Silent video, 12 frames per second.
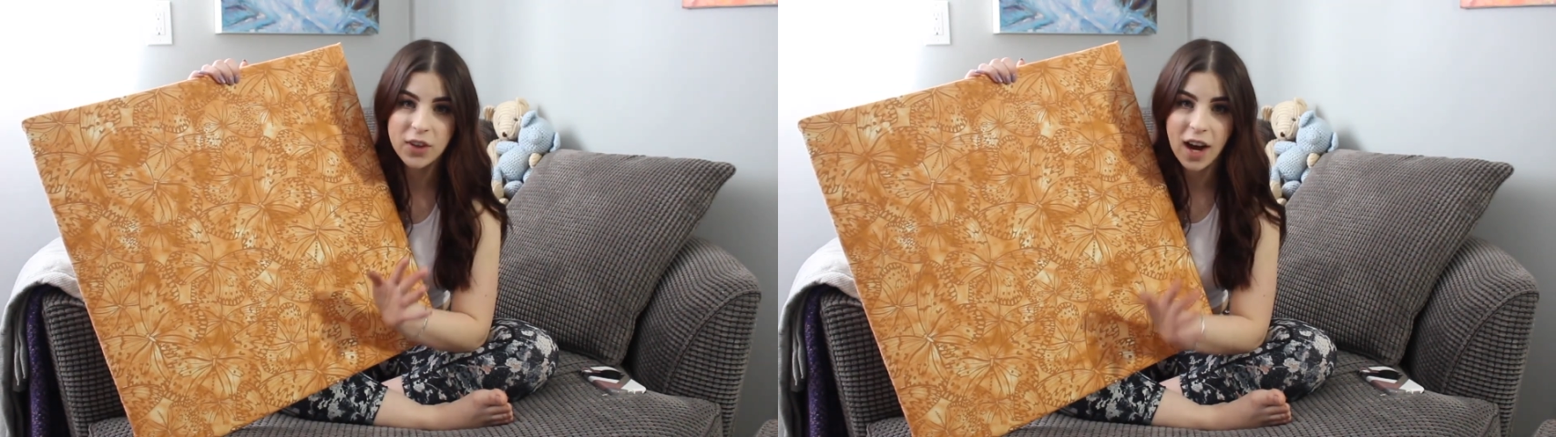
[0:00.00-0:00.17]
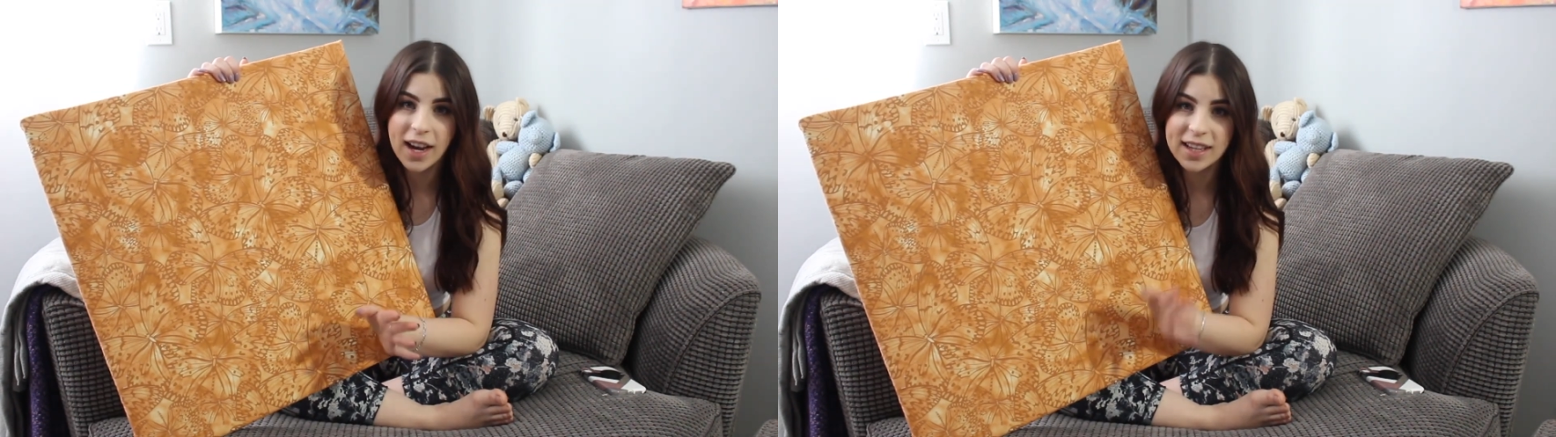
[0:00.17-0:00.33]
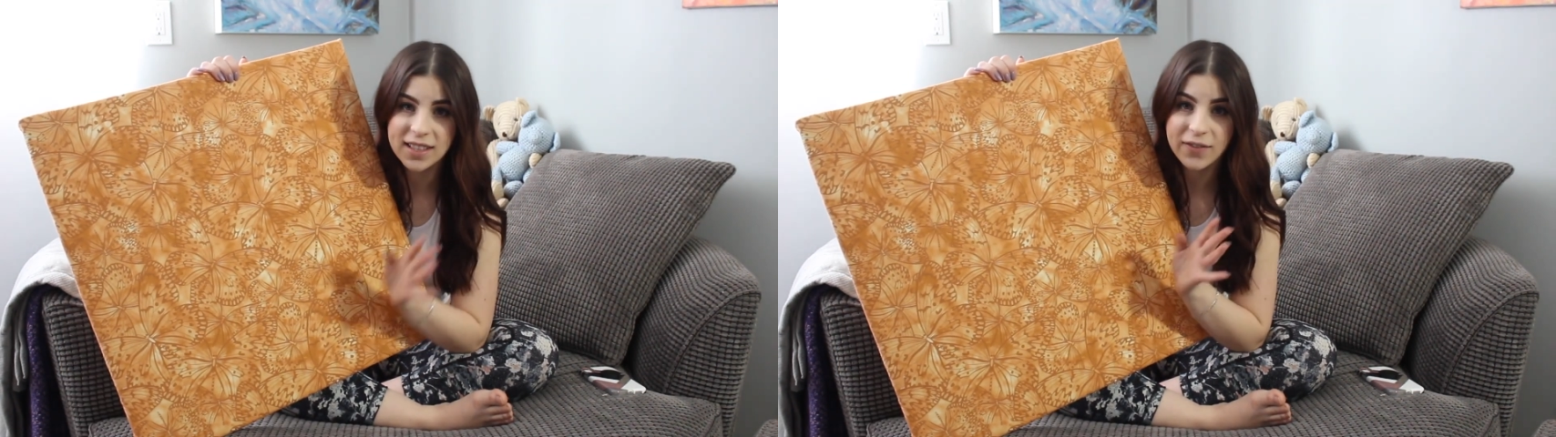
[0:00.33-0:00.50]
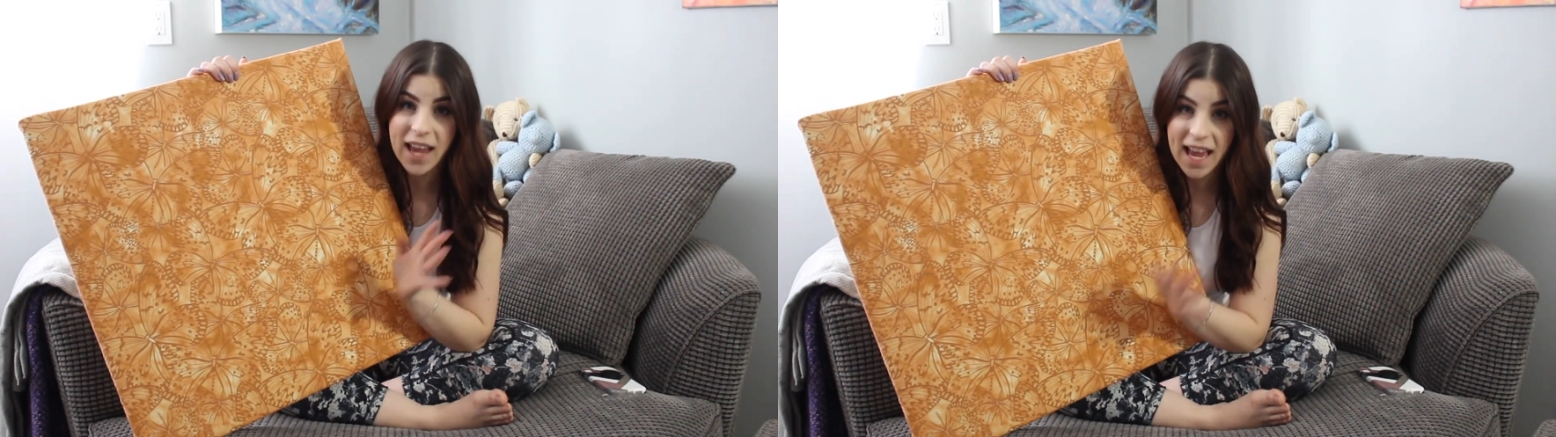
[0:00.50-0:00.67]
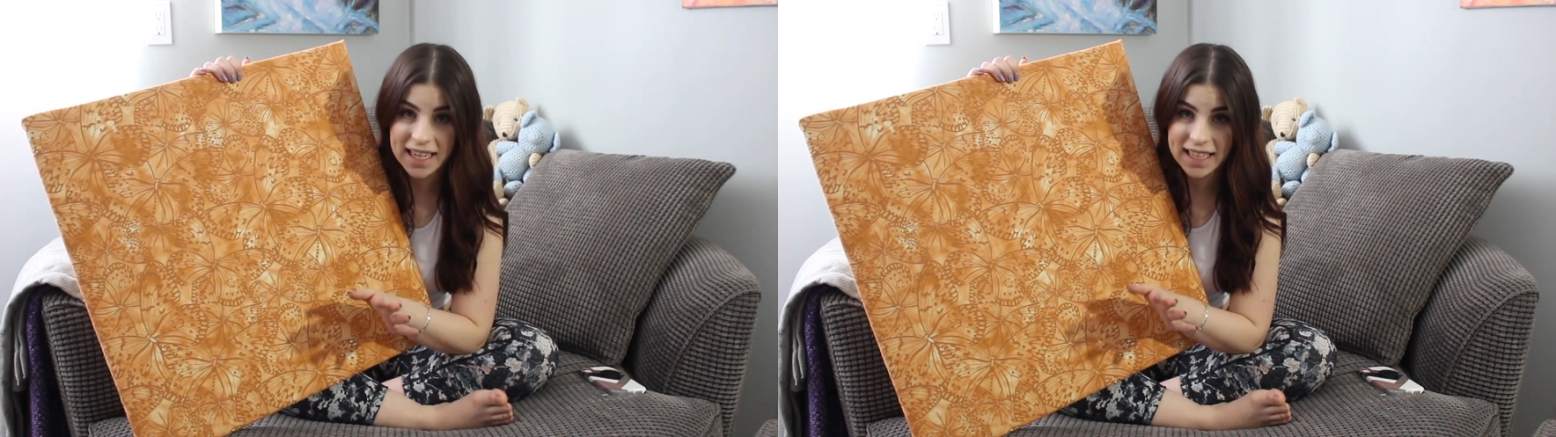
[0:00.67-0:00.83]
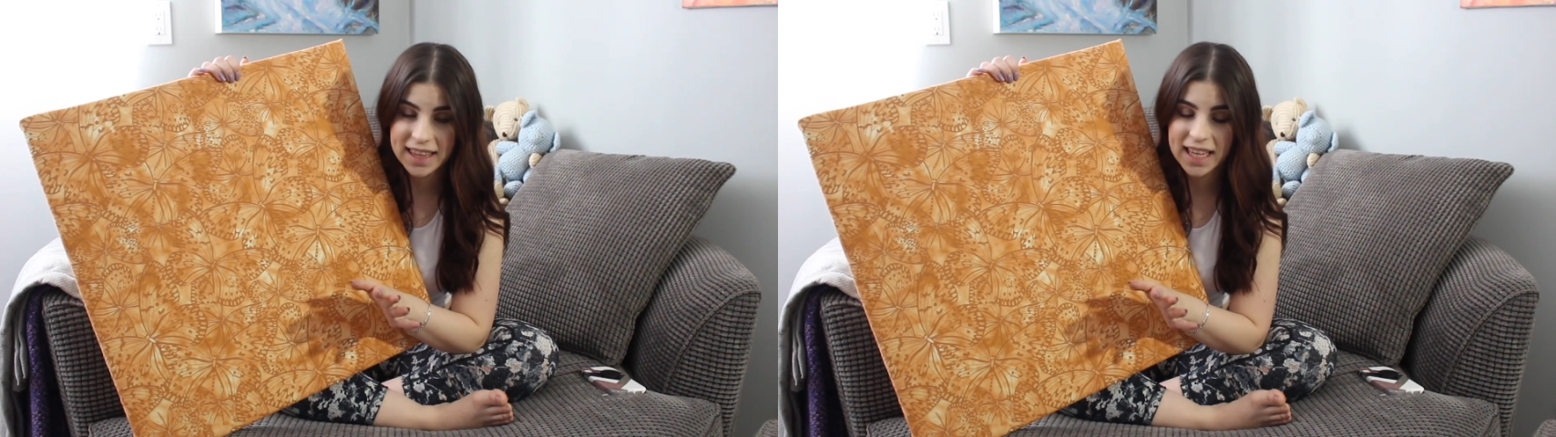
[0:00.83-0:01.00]
you guys of
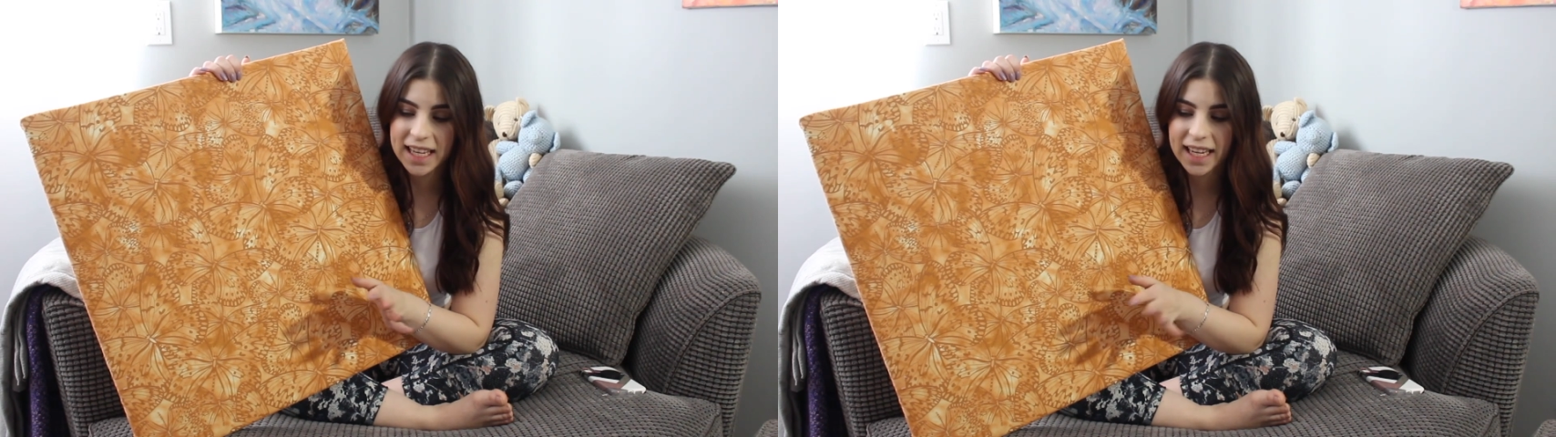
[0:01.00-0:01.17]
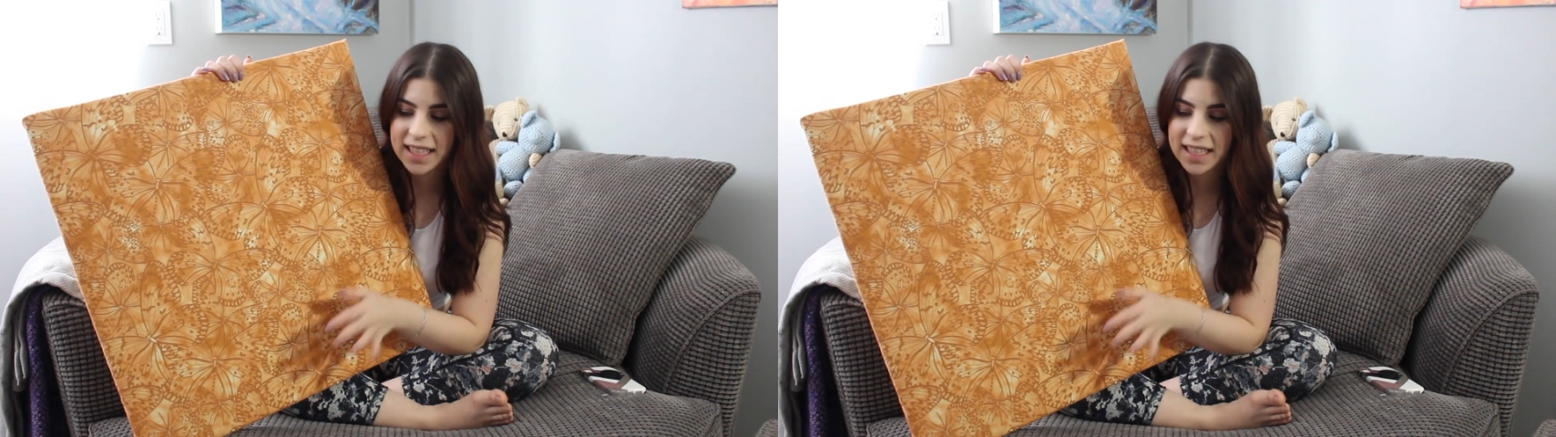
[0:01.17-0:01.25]
anything,